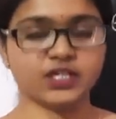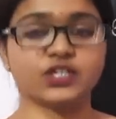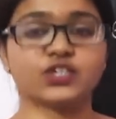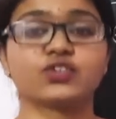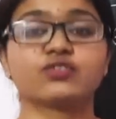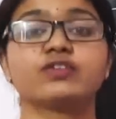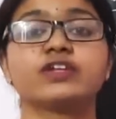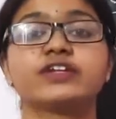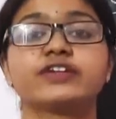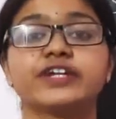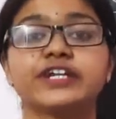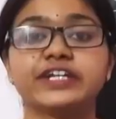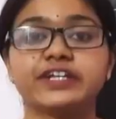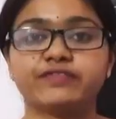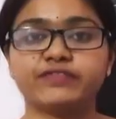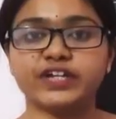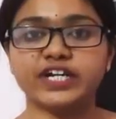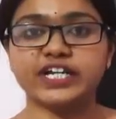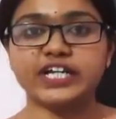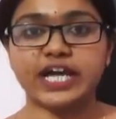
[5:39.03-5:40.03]
you will read
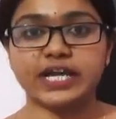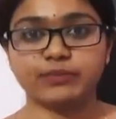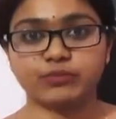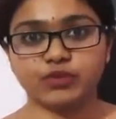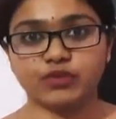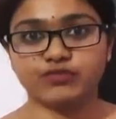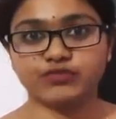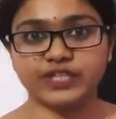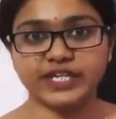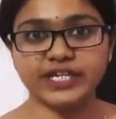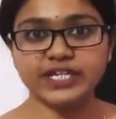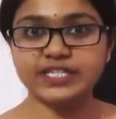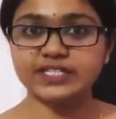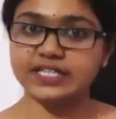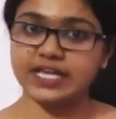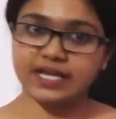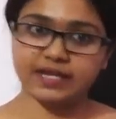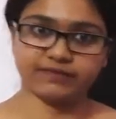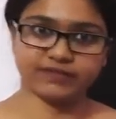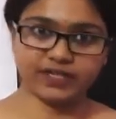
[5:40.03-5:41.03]
different type of things. I
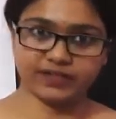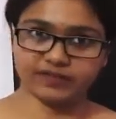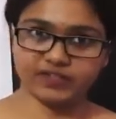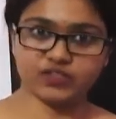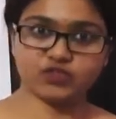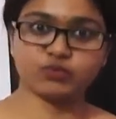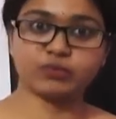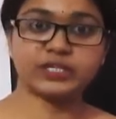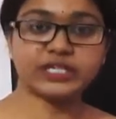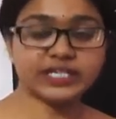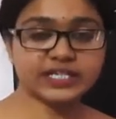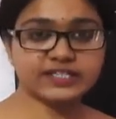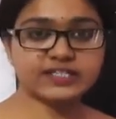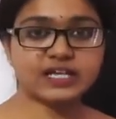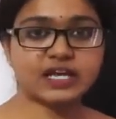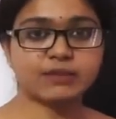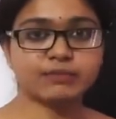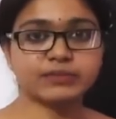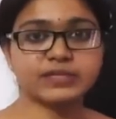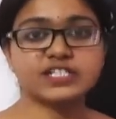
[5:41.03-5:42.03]
have given so many
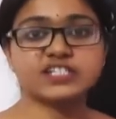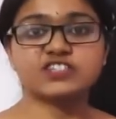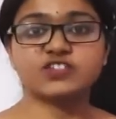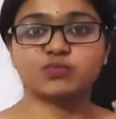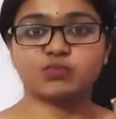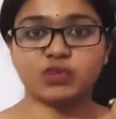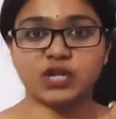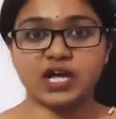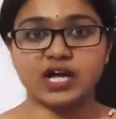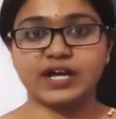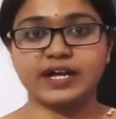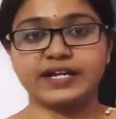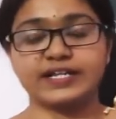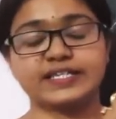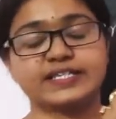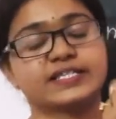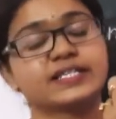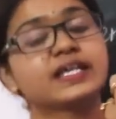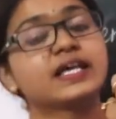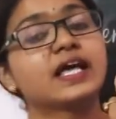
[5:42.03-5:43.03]
examples:
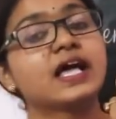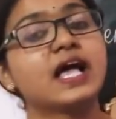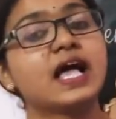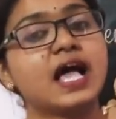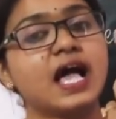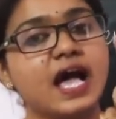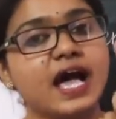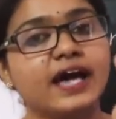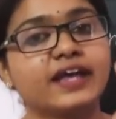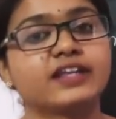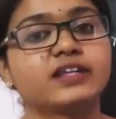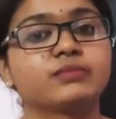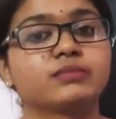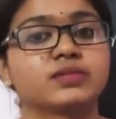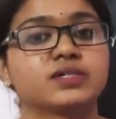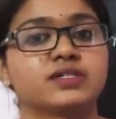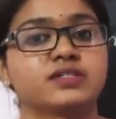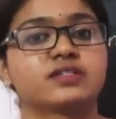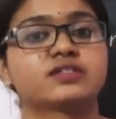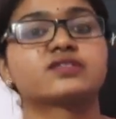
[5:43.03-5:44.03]
plants,
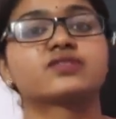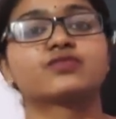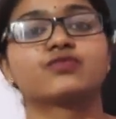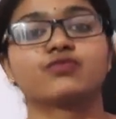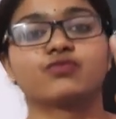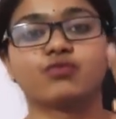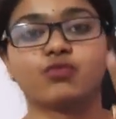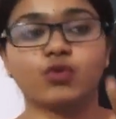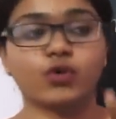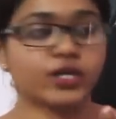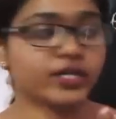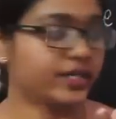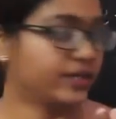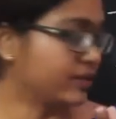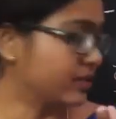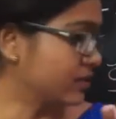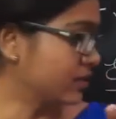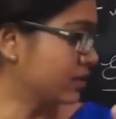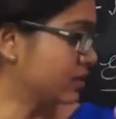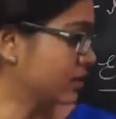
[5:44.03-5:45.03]
animals,
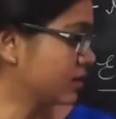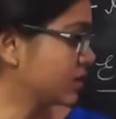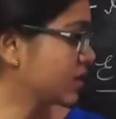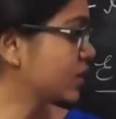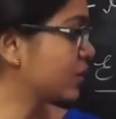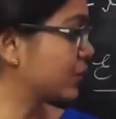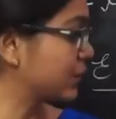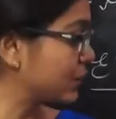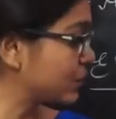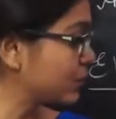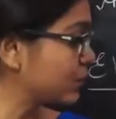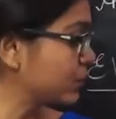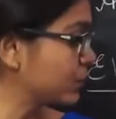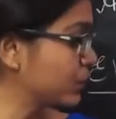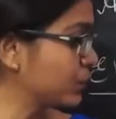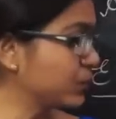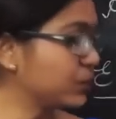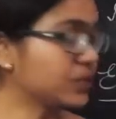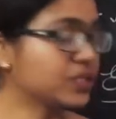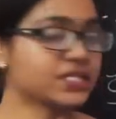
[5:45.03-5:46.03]
water,
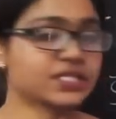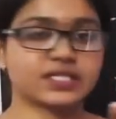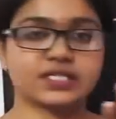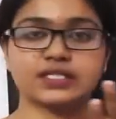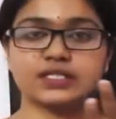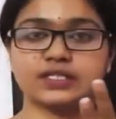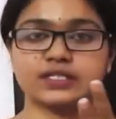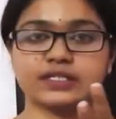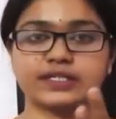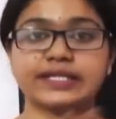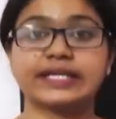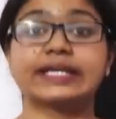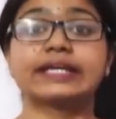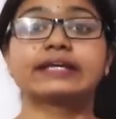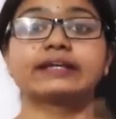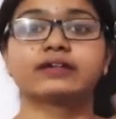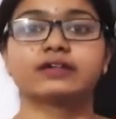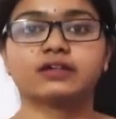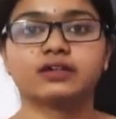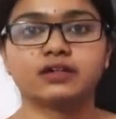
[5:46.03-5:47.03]
clothes,
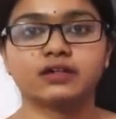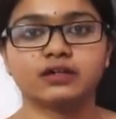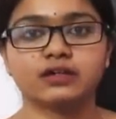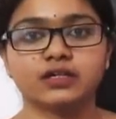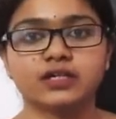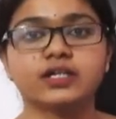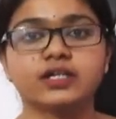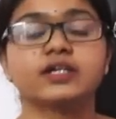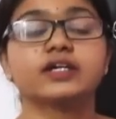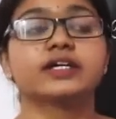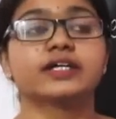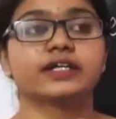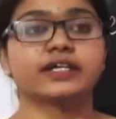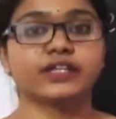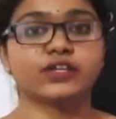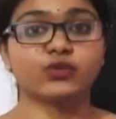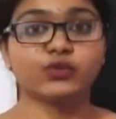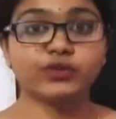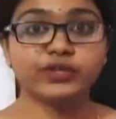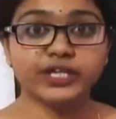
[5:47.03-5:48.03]
air,
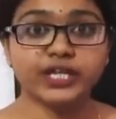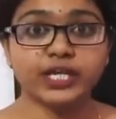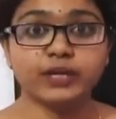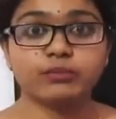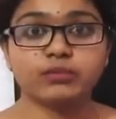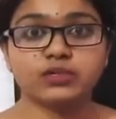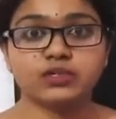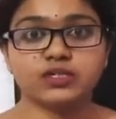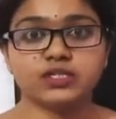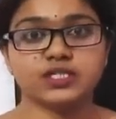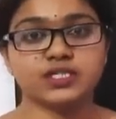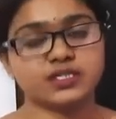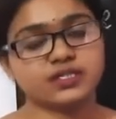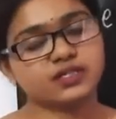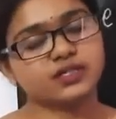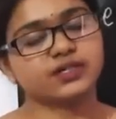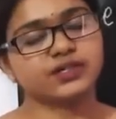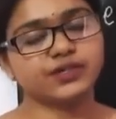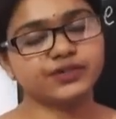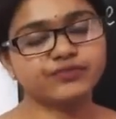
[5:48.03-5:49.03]
your neighbors,
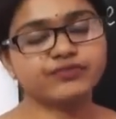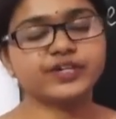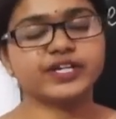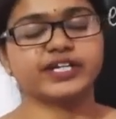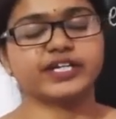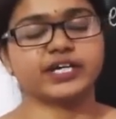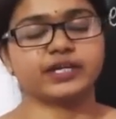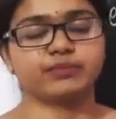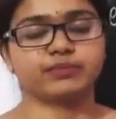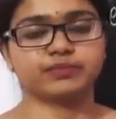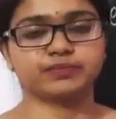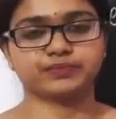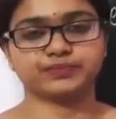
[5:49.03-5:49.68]
different type.